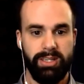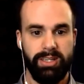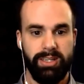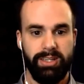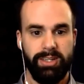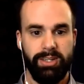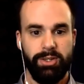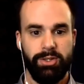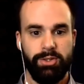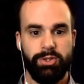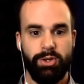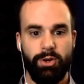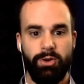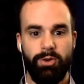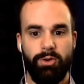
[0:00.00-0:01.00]
Mm-hmm.
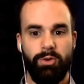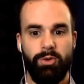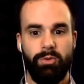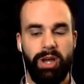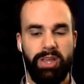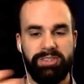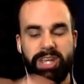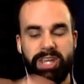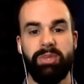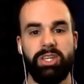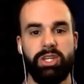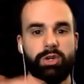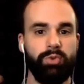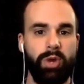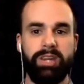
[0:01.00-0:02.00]
So by the time that
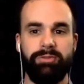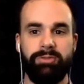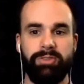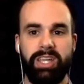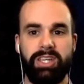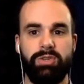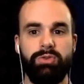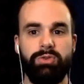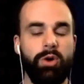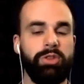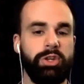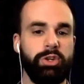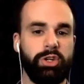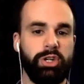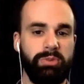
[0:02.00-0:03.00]
you're ready for that, you know
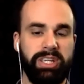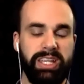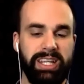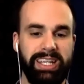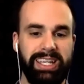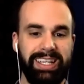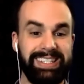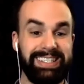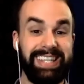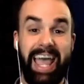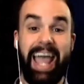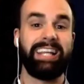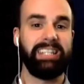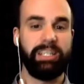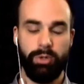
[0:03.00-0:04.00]
that you're going to be getting
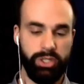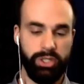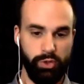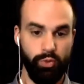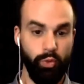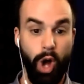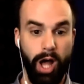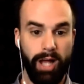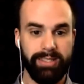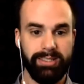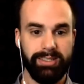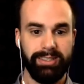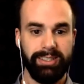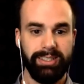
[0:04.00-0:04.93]
exactly what you want.